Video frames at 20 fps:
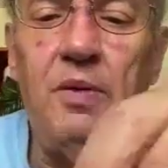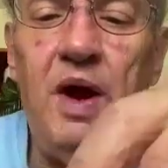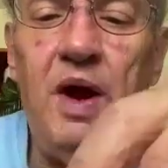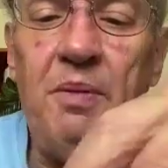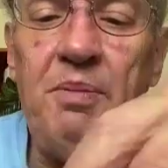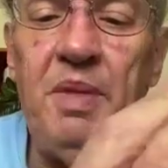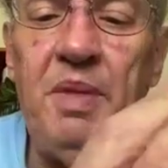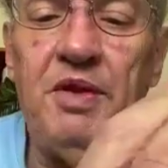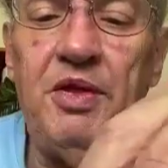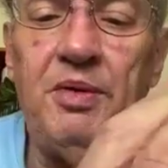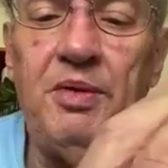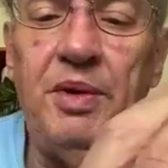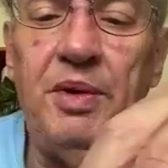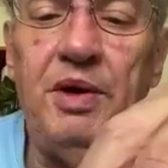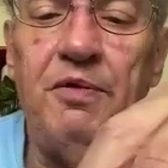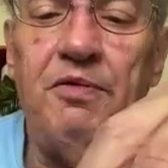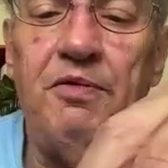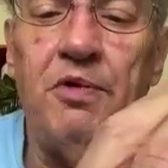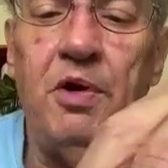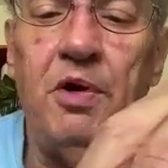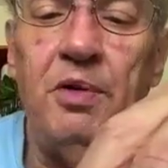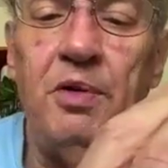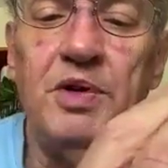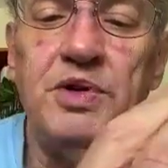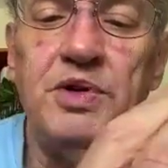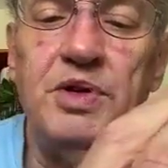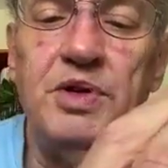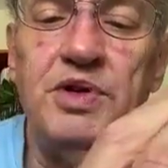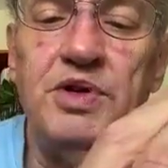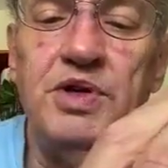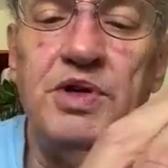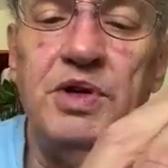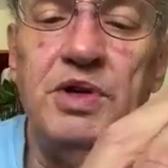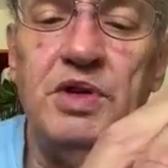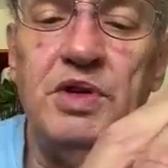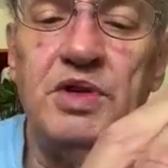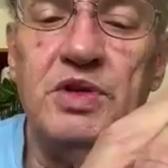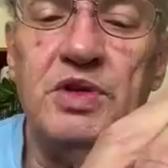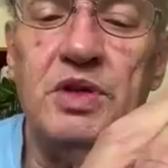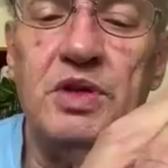Wrap my thread forward to
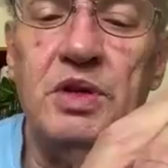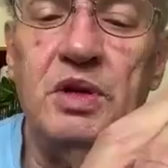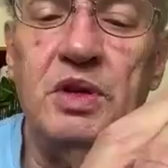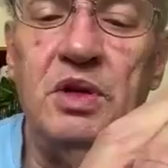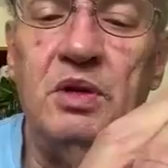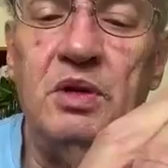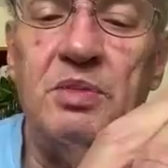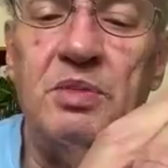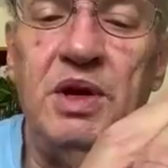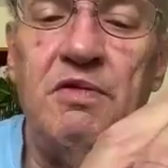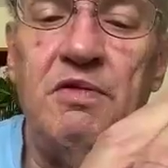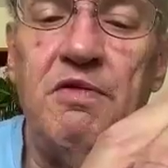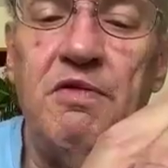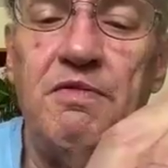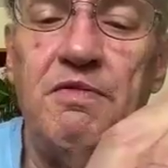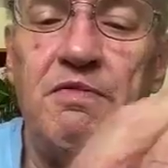just a little bit